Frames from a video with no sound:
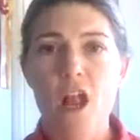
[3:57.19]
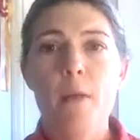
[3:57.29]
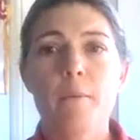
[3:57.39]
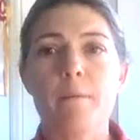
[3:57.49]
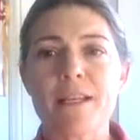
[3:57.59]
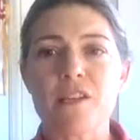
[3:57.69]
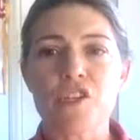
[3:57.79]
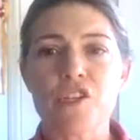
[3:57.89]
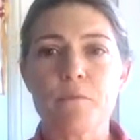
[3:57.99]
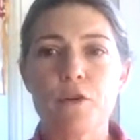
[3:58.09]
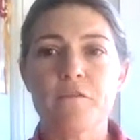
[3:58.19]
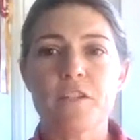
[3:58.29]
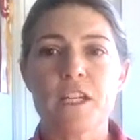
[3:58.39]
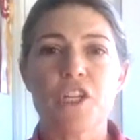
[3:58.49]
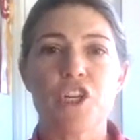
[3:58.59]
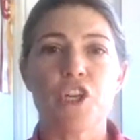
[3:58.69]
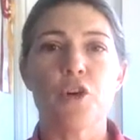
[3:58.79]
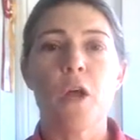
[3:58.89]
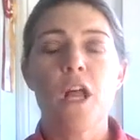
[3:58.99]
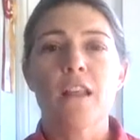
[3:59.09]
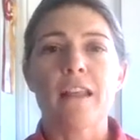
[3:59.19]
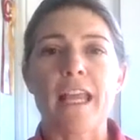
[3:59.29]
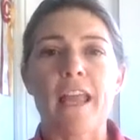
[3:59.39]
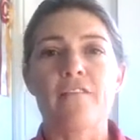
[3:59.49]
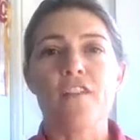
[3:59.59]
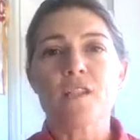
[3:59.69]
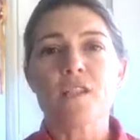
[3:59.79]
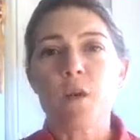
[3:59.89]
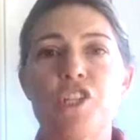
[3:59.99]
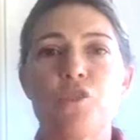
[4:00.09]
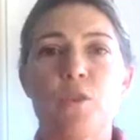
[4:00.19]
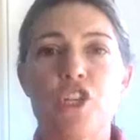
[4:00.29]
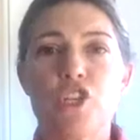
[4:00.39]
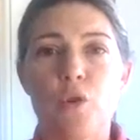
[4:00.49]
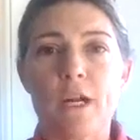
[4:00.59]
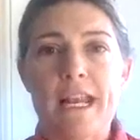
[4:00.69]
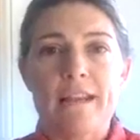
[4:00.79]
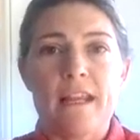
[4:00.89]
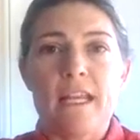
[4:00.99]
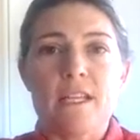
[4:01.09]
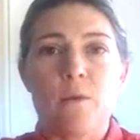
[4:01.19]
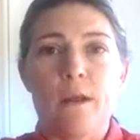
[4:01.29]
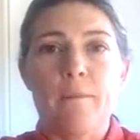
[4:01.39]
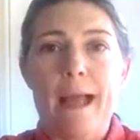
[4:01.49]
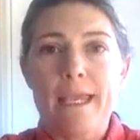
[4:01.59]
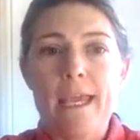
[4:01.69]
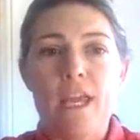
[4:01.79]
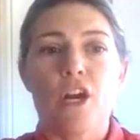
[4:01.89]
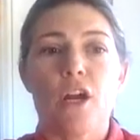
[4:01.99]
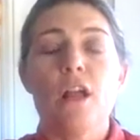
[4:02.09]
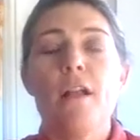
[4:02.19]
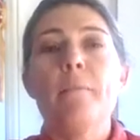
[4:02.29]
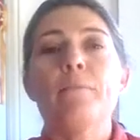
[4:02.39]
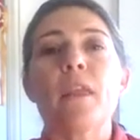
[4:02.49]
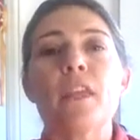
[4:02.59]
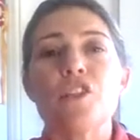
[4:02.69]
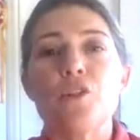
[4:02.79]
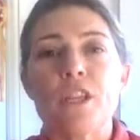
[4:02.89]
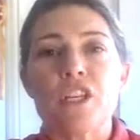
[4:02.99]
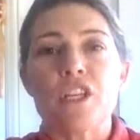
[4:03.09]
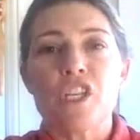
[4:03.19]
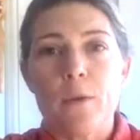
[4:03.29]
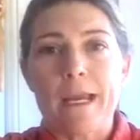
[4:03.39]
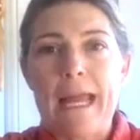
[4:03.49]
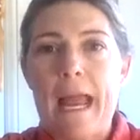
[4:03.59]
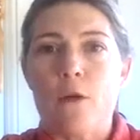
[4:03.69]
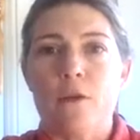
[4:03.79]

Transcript: But muscles are moved into, like, if this one is the shortening, then this one back here is doing the slowing down.